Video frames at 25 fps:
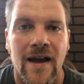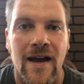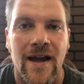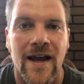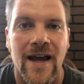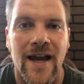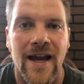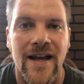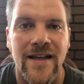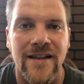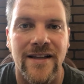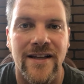
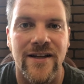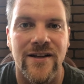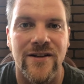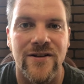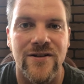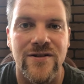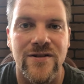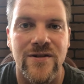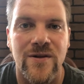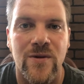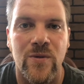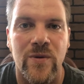Hey
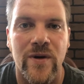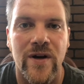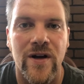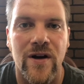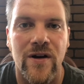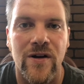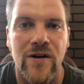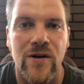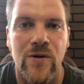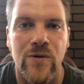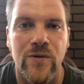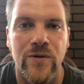leaders, we
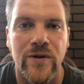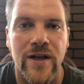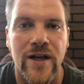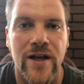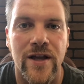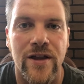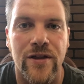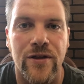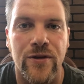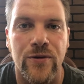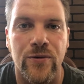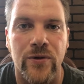are only
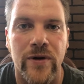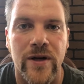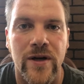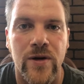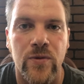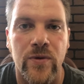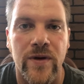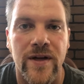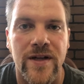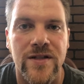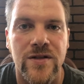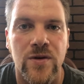3
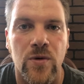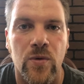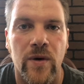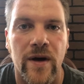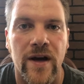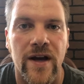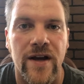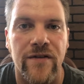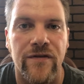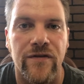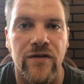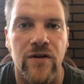weeks
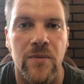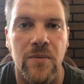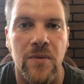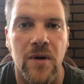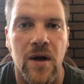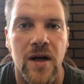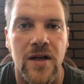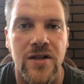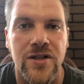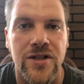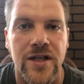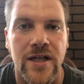away from
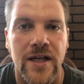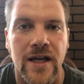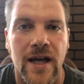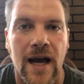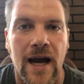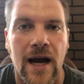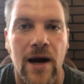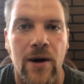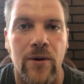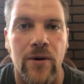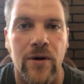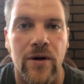launching
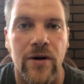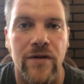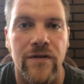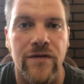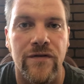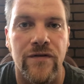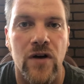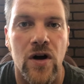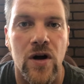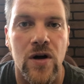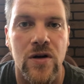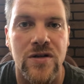our
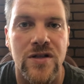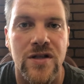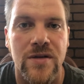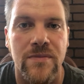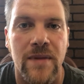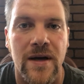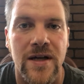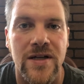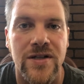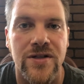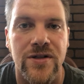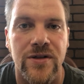fall
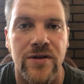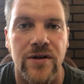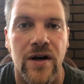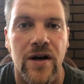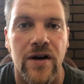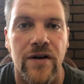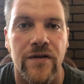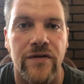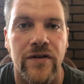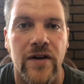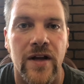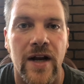semester
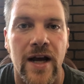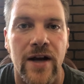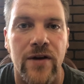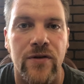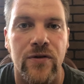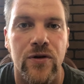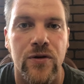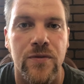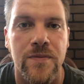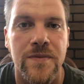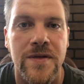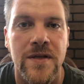of Connect
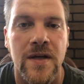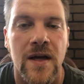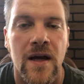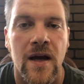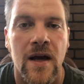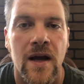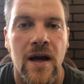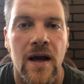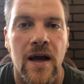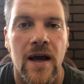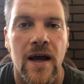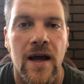groups
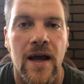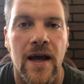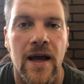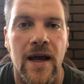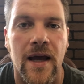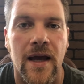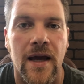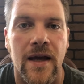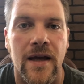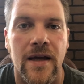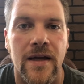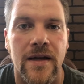
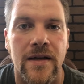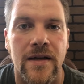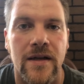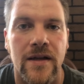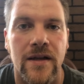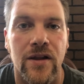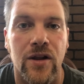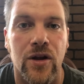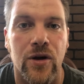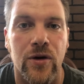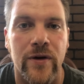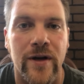and
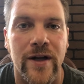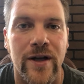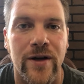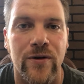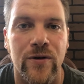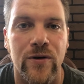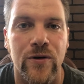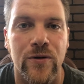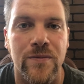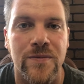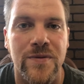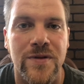learning
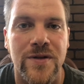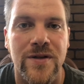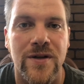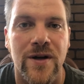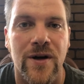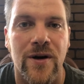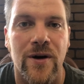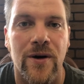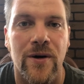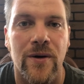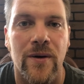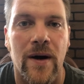groups.
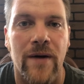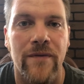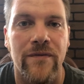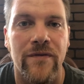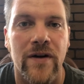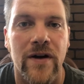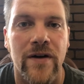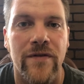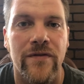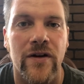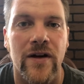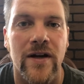So I'm
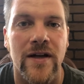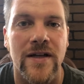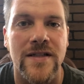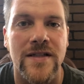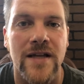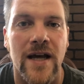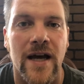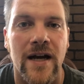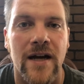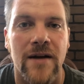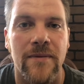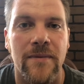very
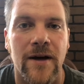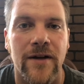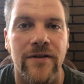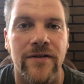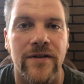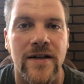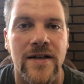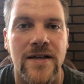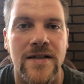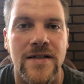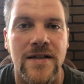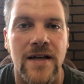excited about
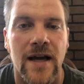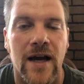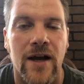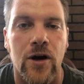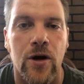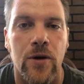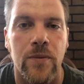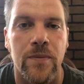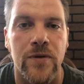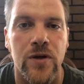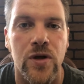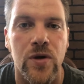this. I
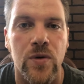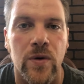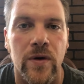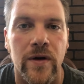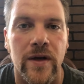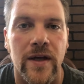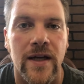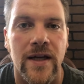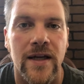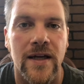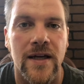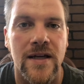hope you are
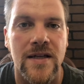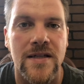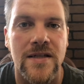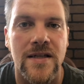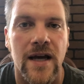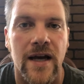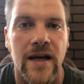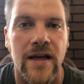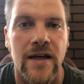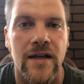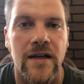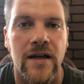getting
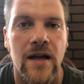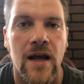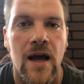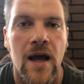excited.